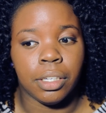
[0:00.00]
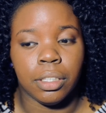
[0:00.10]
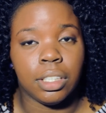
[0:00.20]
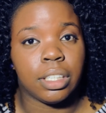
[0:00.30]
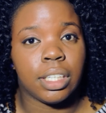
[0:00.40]

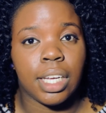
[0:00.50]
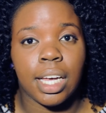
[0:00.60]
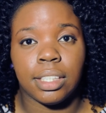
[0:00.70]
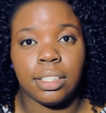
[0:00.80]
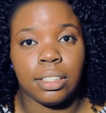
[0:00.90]
looking
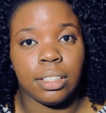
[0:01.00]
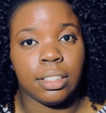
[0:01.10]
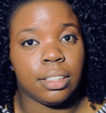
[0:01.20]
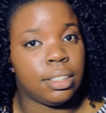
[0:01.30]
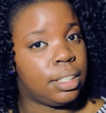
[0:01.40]
nasty
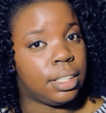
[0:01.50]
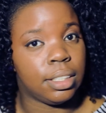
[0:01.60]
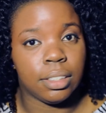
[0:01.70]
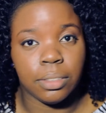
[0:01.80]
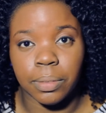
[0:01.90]

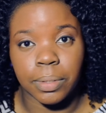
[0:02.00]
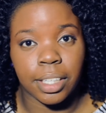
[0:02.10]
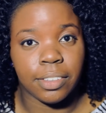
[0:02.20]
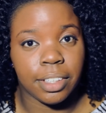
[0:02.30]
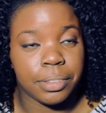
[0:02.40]
and doing
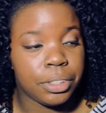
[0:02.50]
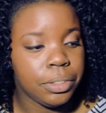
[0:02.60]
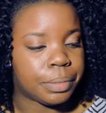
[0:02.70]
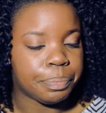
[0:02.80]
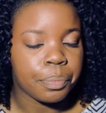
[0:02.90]
whatever they was
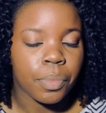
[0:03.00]
doing.